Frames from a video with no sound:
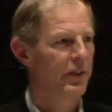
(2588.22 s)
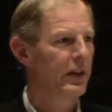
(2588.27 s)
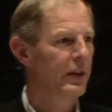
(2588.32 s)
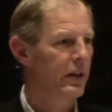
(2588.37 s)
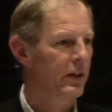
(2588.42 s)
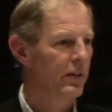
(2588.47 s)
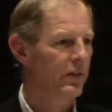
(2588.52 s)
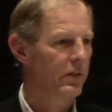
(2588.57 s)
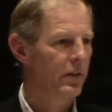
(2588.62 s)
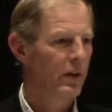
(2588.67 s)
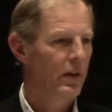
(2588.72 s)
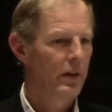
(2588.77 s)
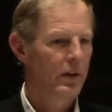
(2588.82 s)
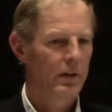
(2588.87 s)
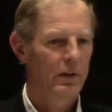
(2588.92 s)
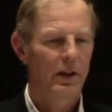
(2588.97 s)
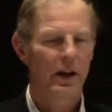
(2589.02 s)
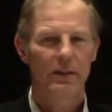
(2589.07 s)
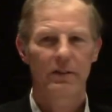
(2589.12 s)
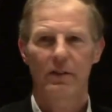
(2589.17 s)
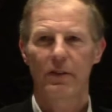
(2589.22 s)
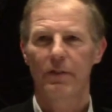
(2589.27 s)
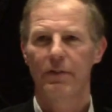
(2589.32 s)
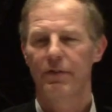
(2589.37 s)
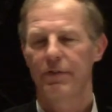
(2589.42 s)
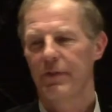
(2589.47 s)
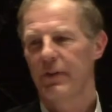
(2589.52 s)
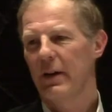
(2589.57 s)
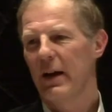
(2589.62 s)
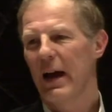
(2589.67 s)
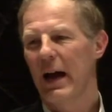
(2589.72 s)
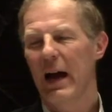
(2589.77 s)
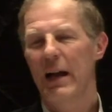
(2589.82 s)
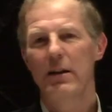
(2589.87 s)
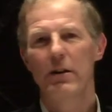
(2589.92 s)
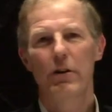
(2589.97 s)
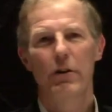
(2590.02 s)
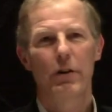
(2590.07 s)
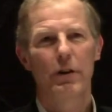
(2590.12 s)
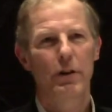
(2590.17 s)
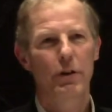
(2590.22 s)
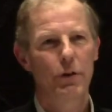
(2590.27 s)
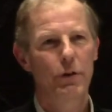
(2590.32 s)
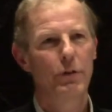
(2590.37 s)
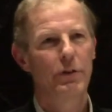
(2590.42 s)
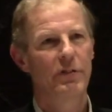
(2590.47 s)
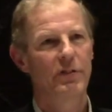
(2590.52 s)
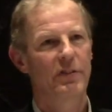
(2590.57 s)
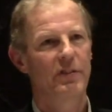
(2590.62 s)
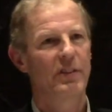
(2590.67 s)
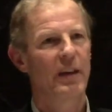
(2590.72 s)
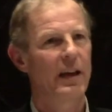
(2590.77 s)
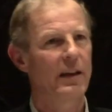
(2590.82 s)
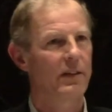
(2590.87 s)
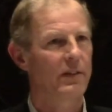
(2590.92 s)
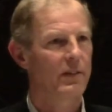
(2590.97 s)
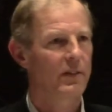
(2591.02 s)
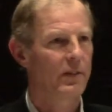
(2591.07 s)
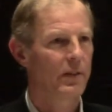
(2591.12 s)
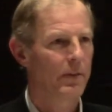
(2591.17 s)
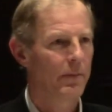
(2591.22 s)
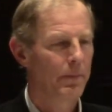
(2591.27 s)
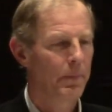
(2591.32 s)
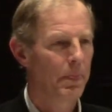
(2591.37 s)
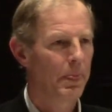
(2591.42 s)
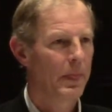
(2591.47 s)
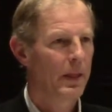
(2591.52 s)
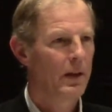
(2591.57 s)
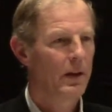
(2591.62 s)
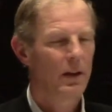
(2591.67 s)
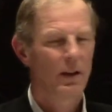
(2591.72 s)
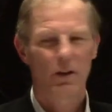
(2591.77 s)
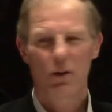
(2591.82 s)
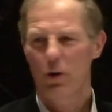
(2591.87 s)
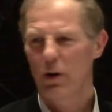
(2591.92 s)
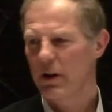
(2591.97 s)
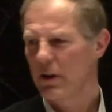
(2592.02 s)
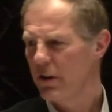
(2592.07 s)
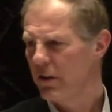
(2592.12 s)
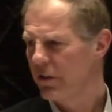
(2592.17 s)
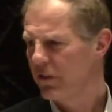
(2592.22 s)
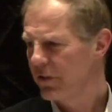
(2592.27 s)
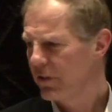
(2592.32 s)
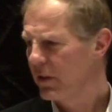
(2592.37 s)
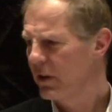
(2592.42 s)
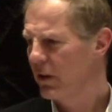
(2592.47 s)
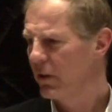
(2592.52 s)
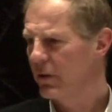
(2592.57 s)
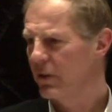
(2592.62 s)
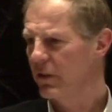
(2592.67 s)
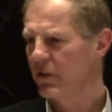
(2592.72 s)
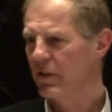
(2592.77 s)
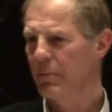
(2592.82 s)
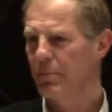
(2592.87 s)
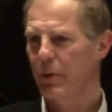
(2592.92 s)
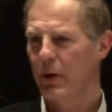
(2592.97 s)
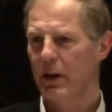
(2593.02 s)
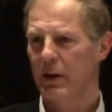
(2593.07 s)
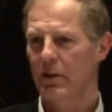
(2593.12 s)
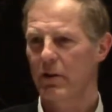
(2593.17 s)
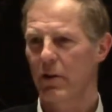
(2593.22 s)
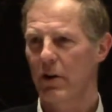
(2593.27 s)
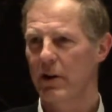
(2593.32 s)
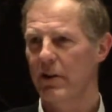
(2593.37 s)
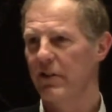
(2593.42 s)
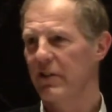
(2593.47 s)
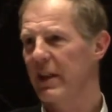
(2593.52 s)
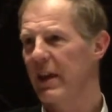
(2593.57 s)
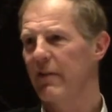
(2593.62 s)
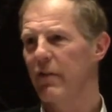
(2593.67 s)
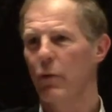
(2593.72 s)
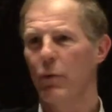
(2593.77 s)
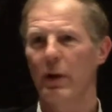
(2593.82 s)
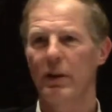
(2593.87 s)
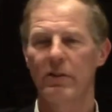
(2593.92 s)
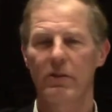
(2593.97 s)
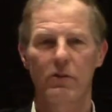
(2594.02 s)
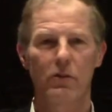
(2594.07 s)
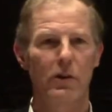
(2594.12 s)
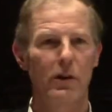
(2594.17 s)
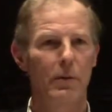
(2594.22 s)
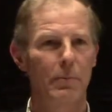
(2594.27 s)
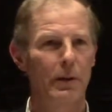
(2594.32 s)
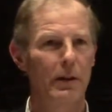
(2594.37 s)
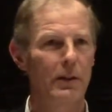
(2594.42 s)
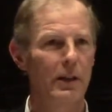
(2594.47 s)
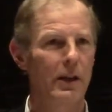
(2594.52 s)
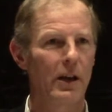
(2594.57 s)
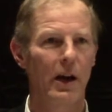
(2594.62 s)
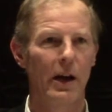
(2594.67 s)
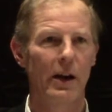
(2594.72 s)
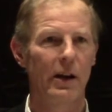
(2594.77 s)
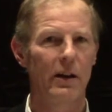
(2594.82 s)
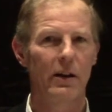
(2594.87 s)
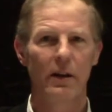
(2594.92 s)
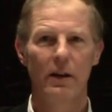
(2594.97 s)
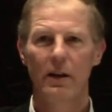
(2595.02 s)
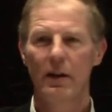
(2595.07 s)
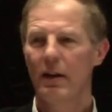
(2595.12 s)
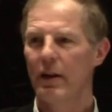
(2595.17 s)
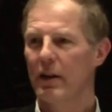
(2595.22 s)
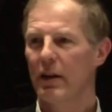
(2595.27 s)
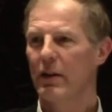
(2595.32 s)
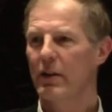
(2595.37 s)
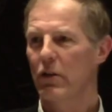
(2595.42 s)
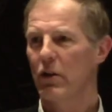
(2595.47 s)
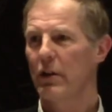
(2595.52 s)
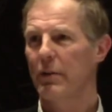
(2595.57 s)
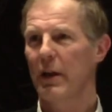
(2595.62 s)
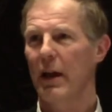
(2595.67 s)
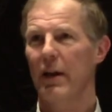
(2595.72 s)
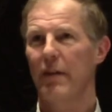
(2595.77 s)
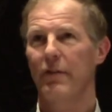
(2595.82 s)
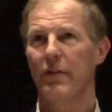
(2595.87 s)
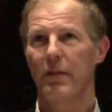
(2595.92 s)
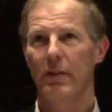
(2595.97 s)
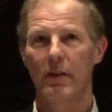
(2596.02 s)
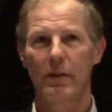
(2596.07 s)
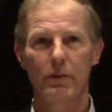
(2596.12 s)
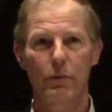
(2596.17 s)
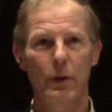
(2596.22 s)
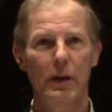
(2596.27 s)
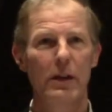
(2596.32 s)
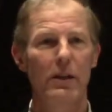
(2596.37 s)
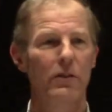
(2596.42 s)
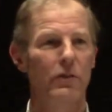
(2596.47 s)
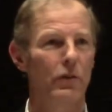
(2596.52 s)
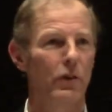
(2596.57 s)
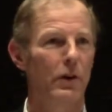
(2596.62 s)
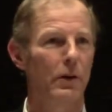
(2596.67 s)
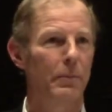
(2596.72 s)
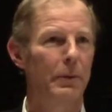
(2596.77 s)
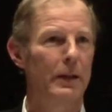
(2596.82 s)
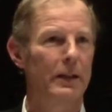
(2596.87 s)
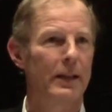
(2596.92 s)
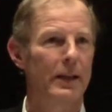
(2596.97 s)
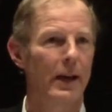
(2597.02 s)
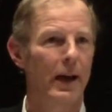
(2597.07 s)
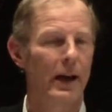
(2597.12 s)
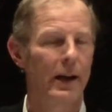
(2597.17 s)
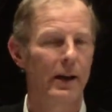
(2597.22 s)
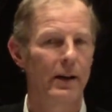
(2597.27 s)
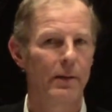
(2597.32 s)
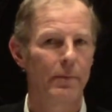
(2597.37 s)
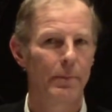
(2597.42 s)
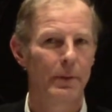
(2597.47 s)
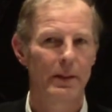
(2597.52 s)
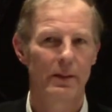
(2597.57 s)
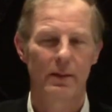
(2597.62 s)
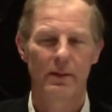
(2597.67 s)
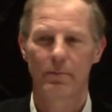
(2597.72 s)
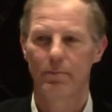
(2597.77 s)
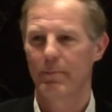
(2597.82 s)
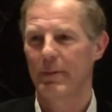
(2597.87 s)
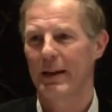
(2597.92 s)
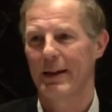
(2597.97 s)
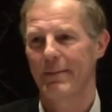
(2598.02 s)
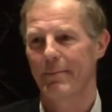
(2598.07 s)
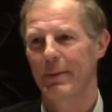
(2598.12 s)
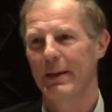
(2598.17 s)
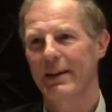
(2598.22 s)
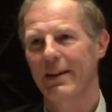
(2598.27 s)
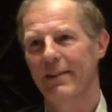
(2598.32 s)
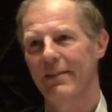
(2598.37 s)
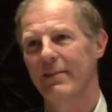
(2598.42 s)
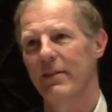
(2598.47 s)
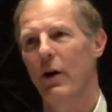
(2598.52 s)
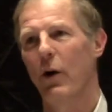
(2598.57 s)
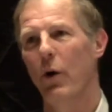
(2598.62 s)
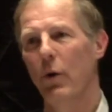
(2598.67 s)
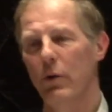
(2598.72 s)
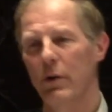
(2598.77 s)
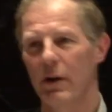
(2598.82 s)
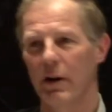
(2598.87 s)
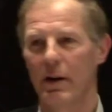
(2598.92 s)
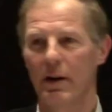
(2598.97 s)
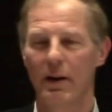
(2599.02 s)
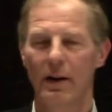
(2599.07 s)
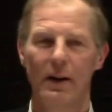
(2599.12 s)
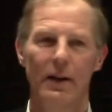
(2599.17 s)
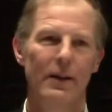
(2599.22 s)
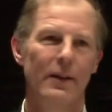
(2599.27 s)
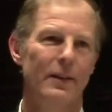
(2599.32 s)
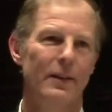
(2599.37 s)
cities lots of underused sites. Corners, you know, there's important corners. They have a one-story building on it. It should have a twenty-story building on it. But, but because the owner